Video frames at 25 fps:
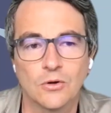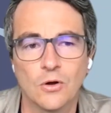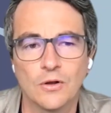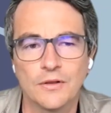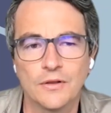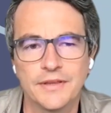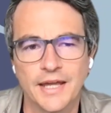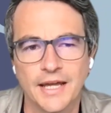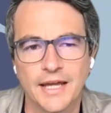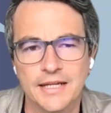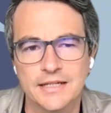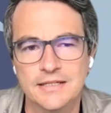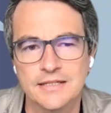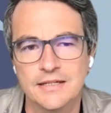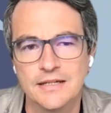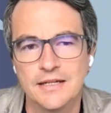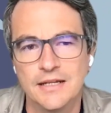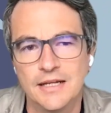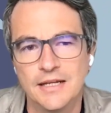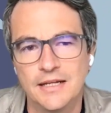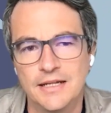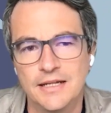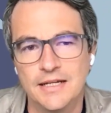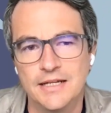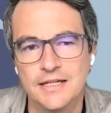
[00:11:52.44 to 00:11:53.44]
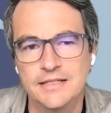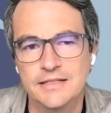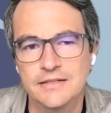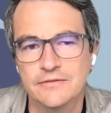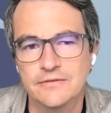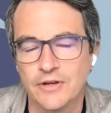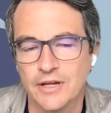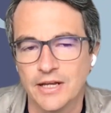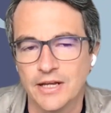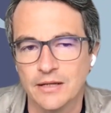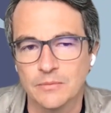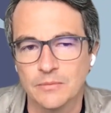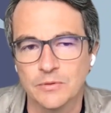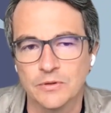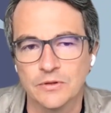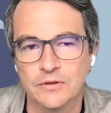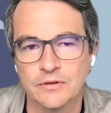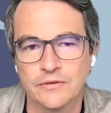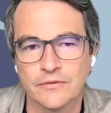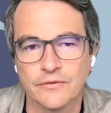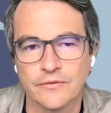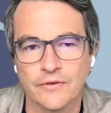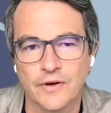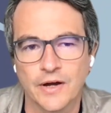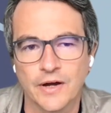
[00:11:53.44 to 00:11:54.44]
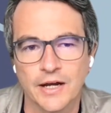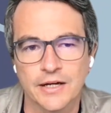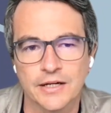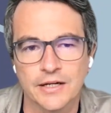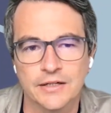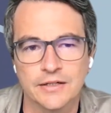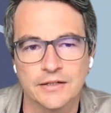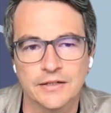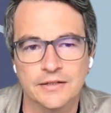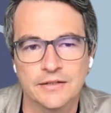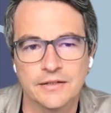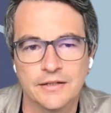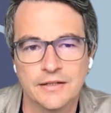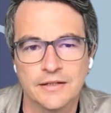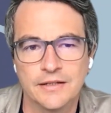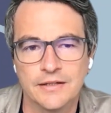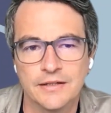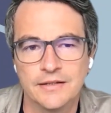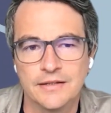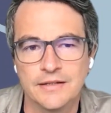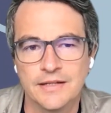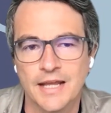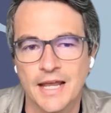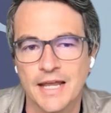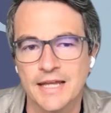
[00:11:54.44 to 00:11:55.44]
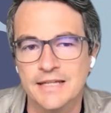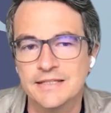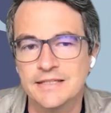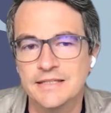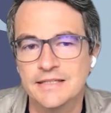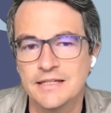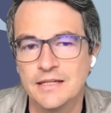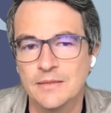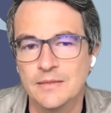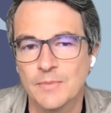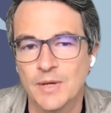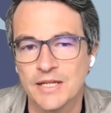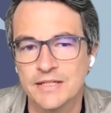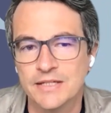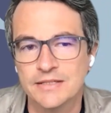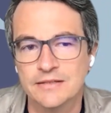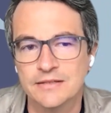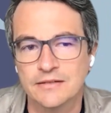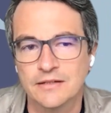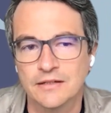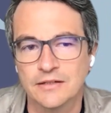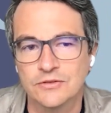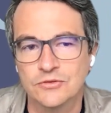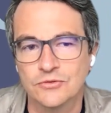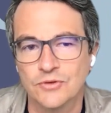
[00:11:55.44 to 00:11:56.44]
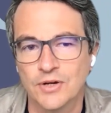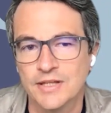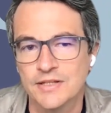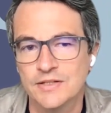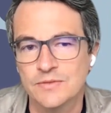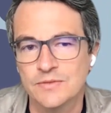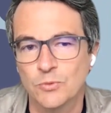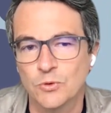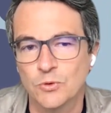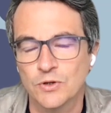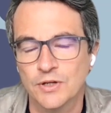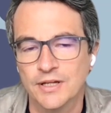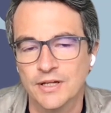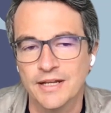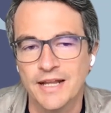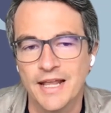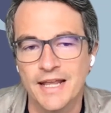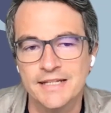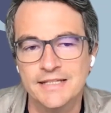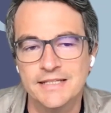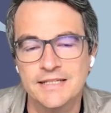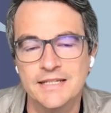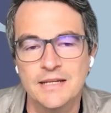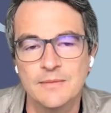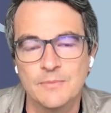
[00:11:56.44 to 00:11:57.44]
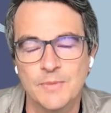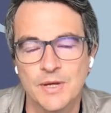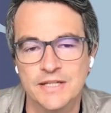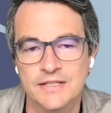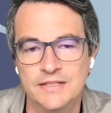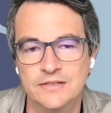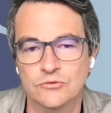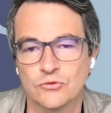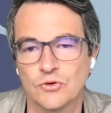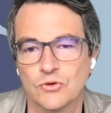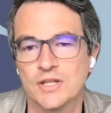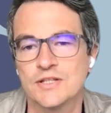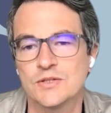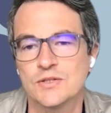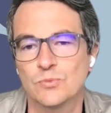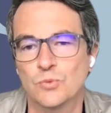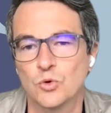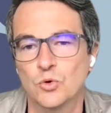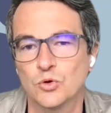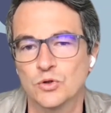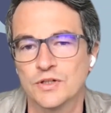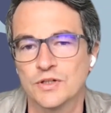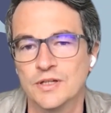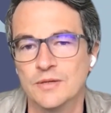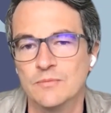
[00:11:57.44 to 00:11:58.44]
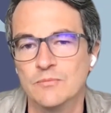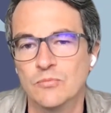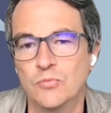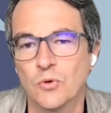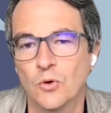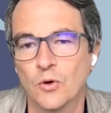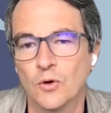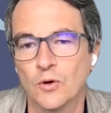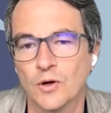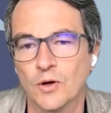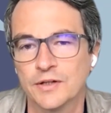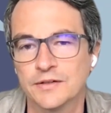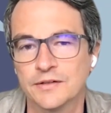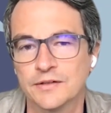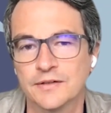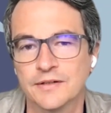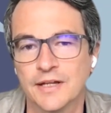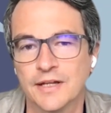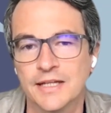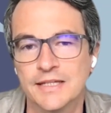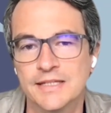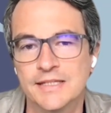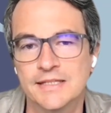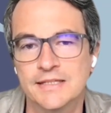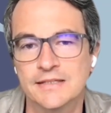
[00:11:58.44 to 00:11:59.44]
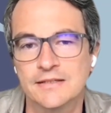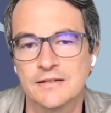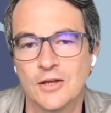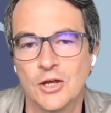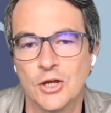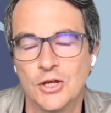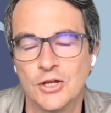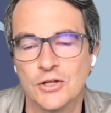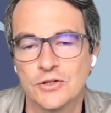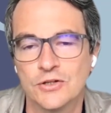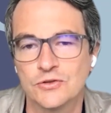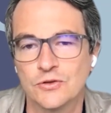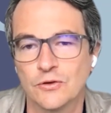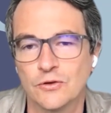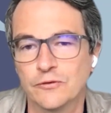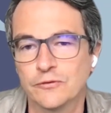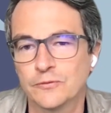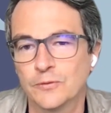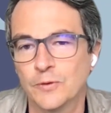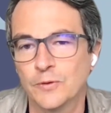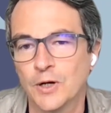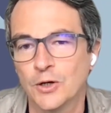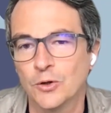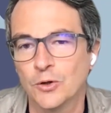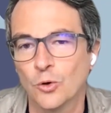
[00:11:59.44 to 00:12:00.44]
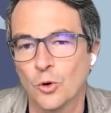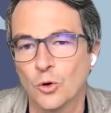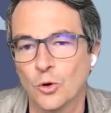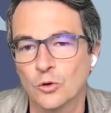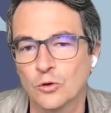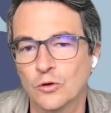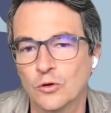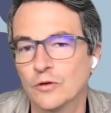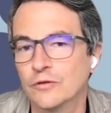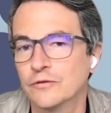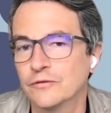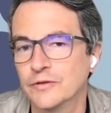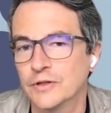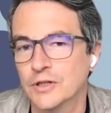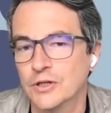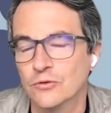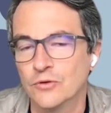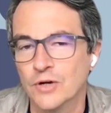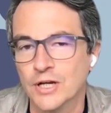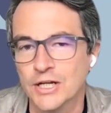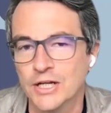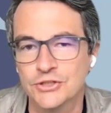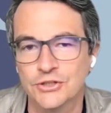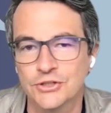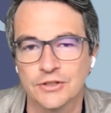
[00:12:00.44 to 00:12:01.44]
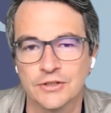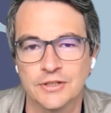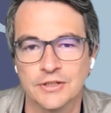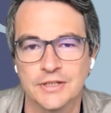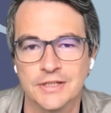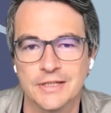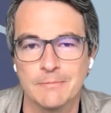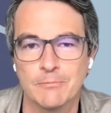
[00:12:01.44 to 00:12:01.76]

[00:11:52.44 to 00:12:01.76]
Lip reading: all that is available via the STMS transport, an STMS transport import. That's software or configuration